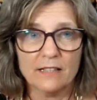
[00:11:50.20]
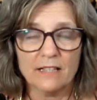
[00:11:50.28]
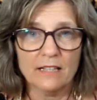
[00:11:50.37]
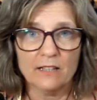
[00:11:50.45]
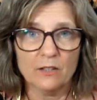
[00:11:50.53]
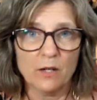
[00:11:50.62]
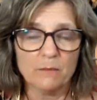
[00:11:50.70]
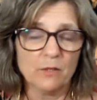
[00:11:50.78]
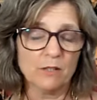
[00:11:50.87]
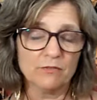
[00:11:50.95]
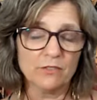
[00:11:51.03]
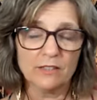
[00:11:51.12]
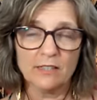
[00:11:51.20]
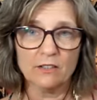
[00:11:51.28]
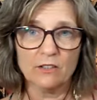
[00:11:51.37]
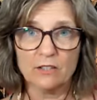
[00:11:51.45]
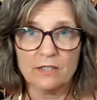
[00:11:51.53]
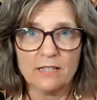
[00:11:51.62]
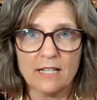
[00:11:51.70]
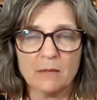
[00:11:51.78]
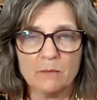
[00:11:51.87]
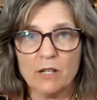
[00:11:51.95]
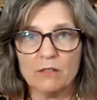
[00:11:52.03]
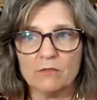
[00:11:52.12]
You know, I'm not feeling good today.
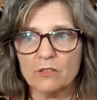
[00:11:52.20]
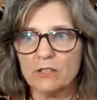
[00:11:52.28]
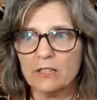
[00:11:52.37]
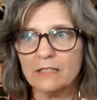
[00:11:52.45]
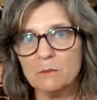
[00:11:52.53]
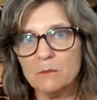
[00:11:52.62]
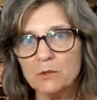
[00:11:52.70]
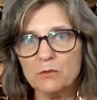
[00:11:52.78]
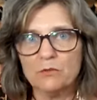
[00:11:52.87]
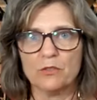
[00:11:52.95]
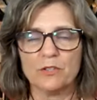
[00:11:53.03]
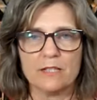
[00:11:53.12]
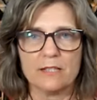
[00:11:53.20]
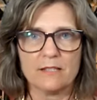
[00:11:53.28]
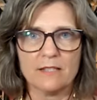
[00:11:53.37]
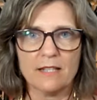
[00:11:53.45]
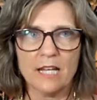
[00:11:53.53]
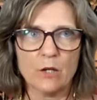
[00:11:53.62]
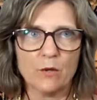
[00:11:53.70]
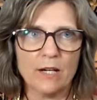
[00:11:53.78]
I'm not really in the mood for this today,